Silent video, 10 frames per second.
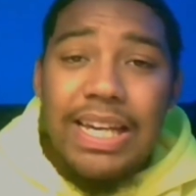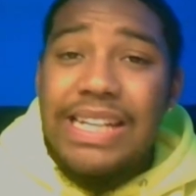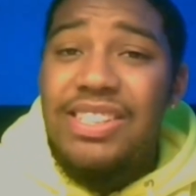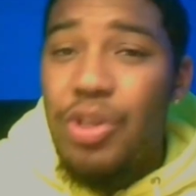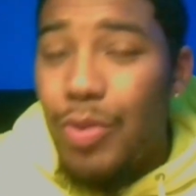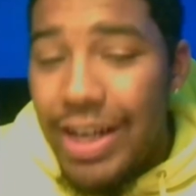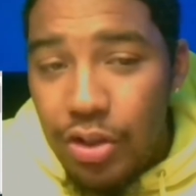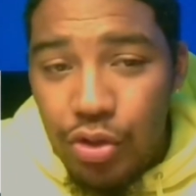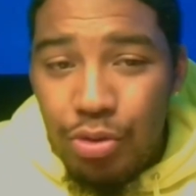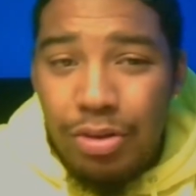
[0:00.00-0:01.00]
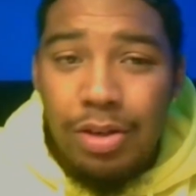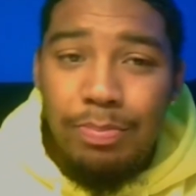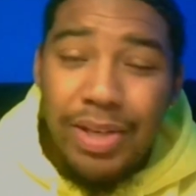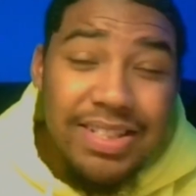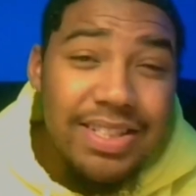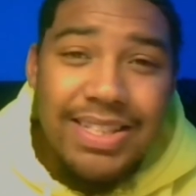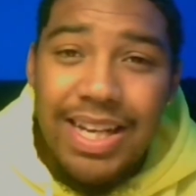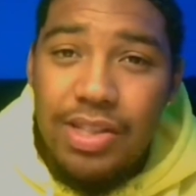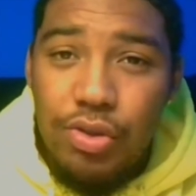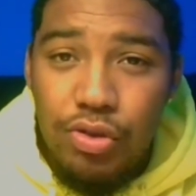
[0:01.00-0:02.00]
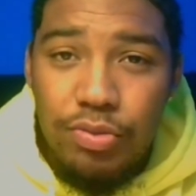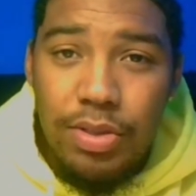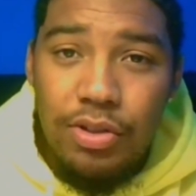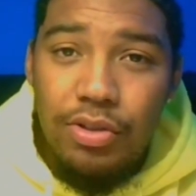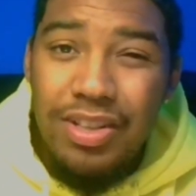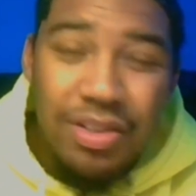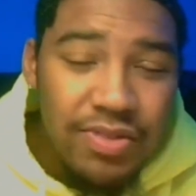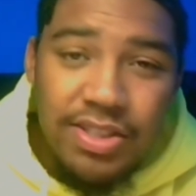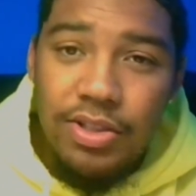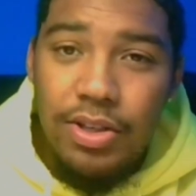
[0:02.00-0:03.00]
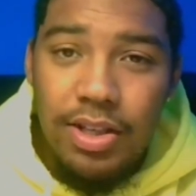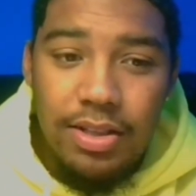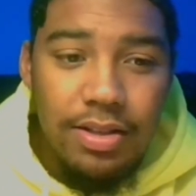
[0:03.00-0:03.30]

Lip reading: it's a white dude with a bunch of tattoos, bro. You look retarded.